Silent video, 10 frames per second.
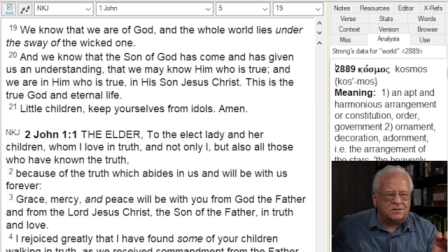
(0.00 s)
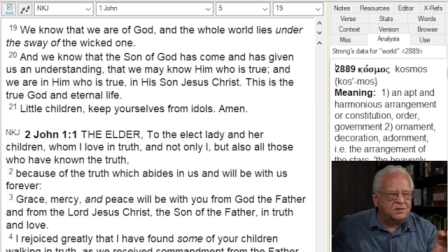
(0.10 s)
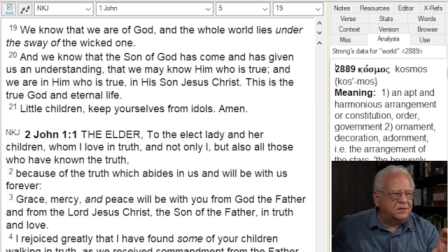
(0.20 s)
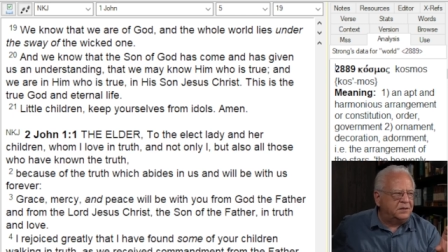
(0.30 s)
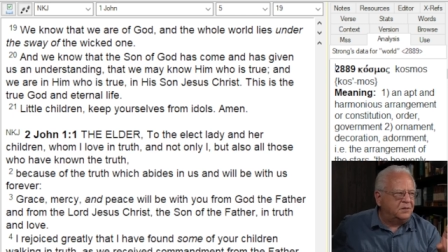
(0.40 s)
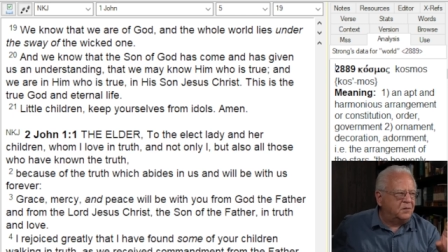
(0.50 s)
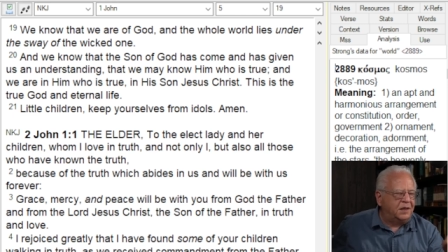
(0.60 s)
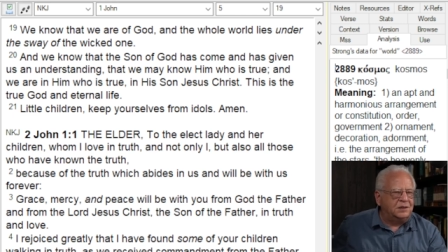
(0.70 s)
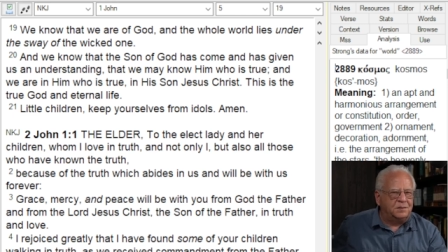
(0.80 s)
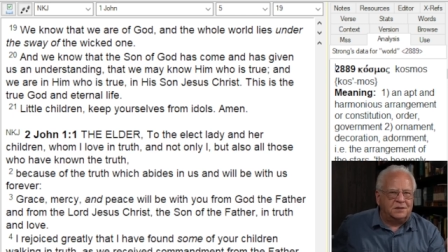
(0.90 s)
So the
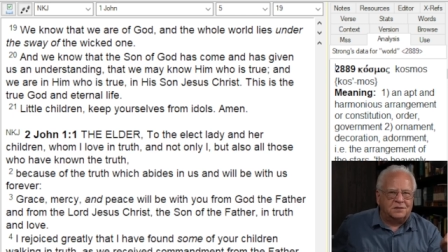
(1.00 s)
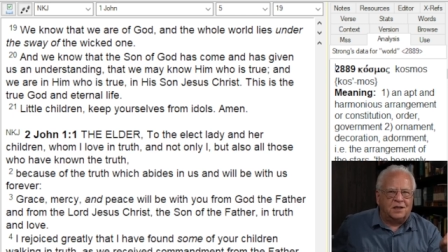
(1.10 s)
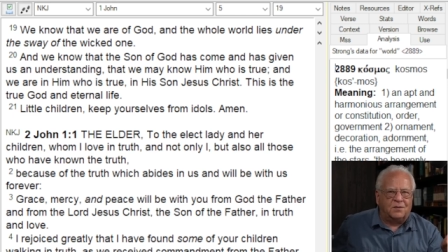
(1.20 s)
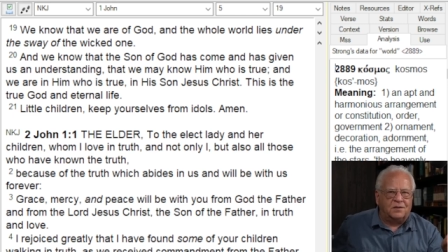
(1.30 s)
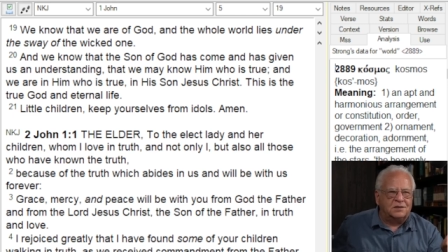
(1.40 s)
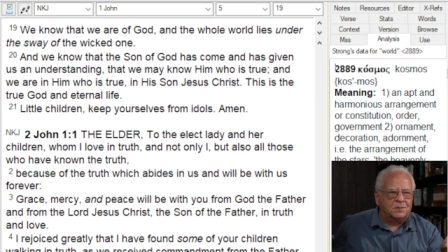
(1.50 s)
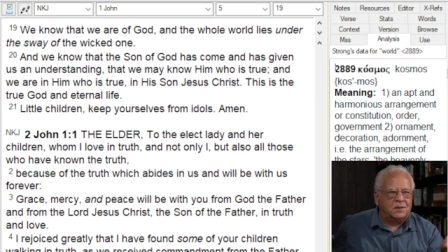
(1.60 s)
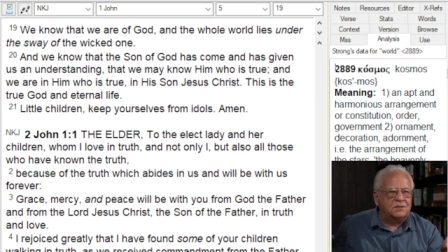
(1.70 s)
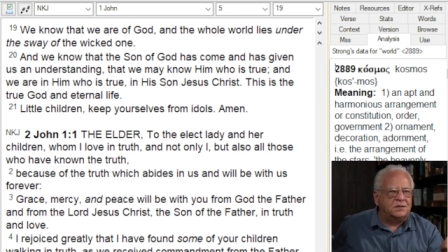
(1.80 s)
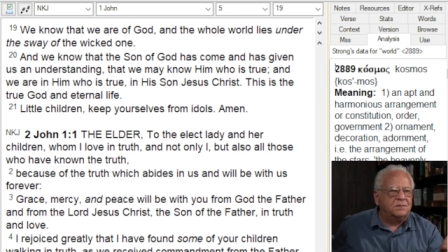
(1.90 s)
arrangement is not what it's
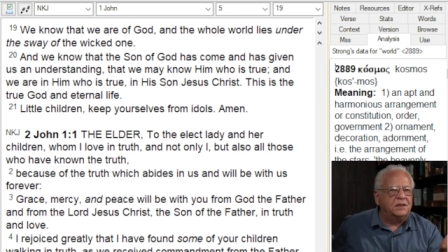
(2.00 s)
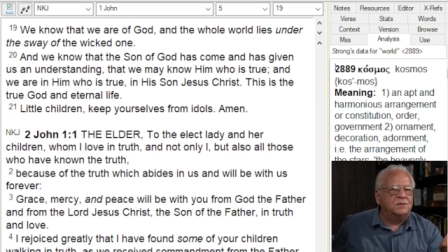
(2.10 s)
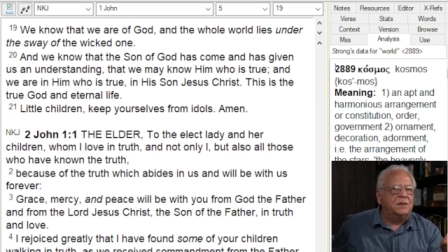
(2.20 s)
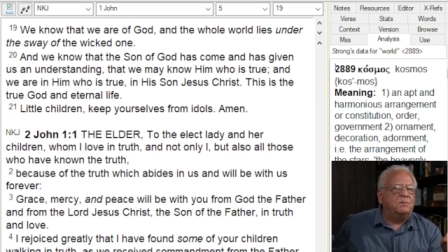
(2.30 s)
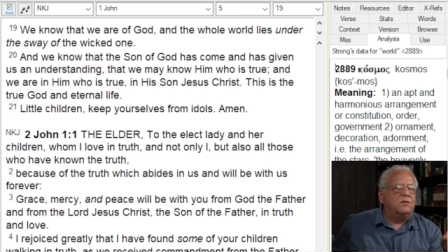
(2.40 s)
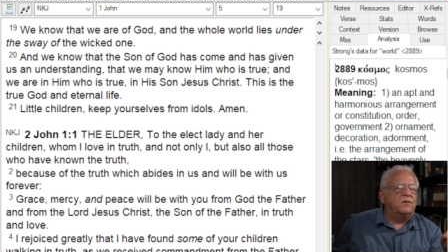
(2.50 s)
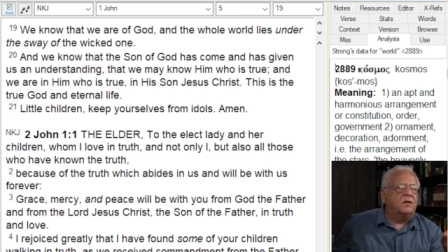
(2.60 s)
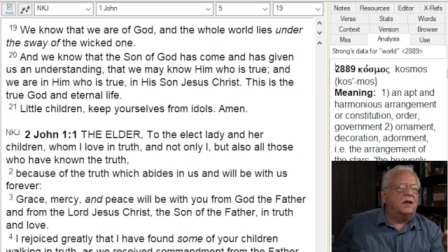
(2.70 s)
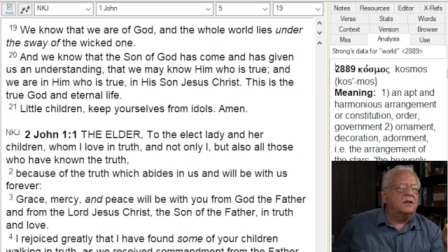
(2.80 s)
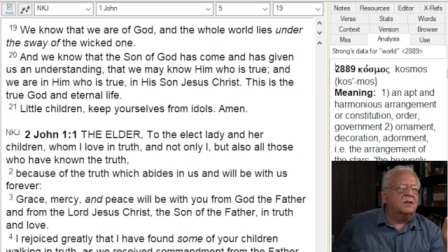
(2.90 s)
supposed to be. It's been perver-
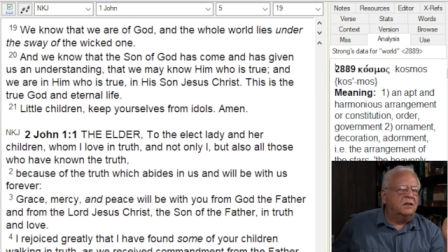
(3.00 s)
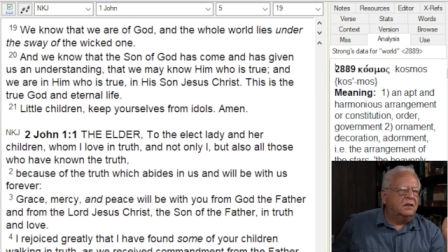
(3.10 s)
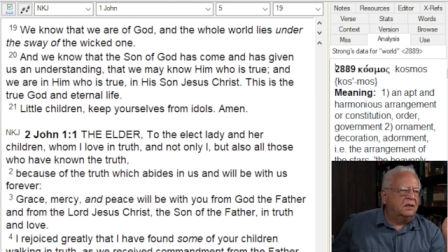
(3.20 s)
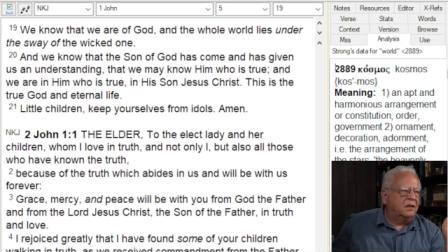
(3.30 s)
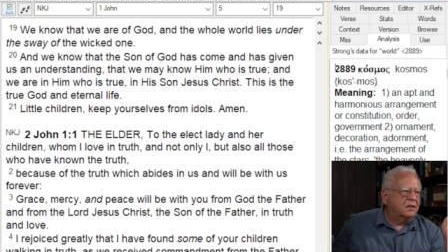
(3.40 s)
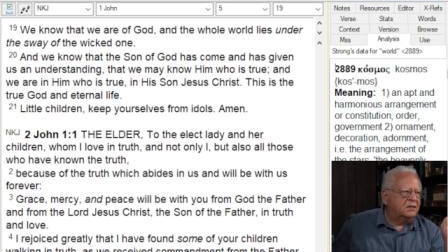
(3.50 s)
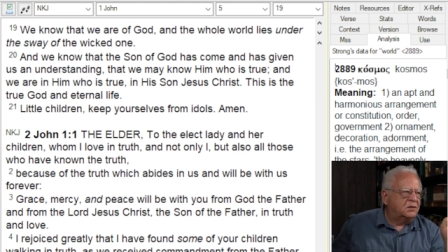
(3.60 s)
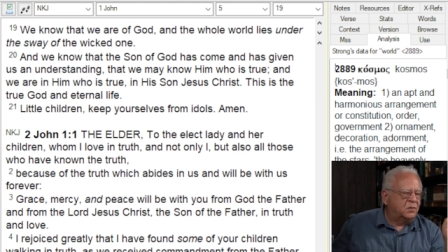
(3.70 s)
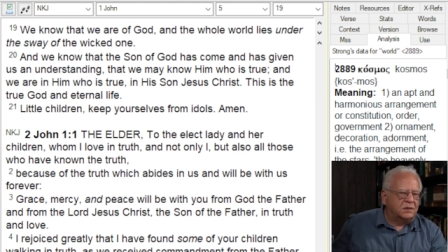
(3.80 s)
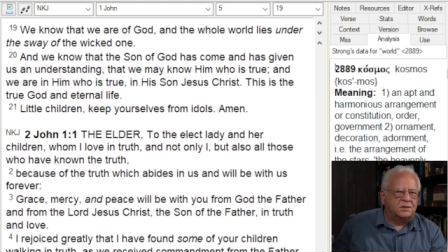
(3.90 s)
uh,
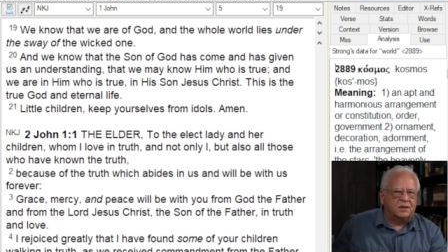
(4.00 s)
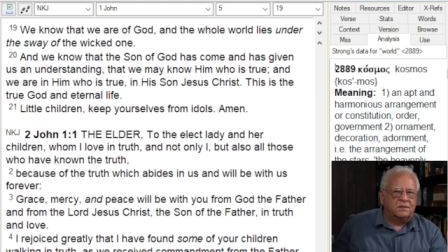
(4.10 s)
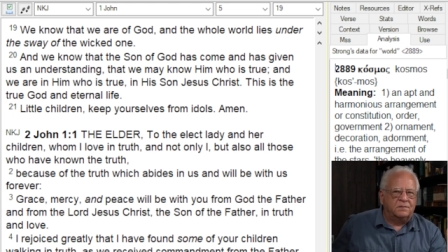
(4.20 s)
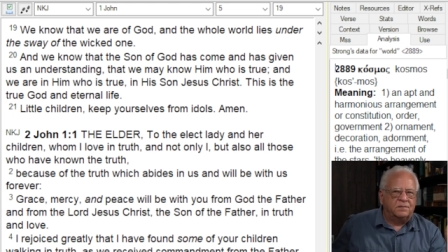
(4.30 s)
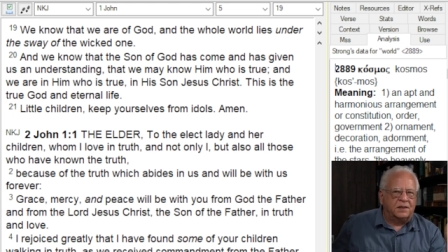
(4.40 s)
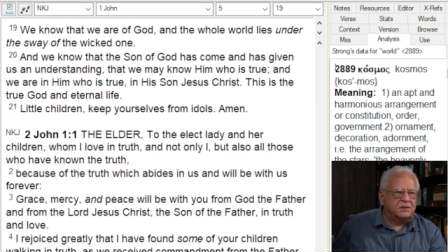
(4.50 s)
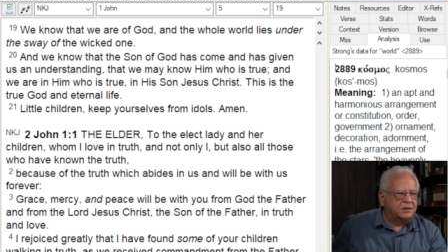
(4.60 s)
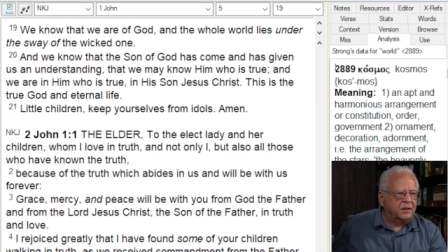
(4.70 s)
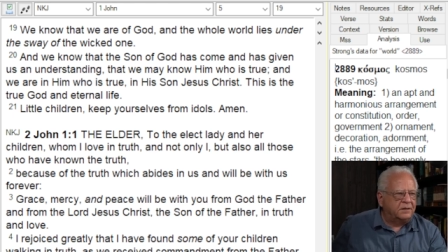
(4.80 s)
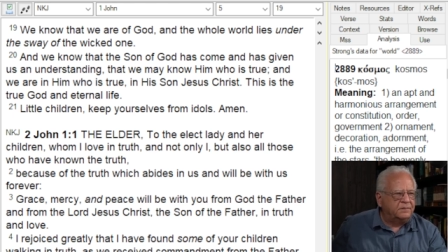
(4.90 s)
twisted by sin.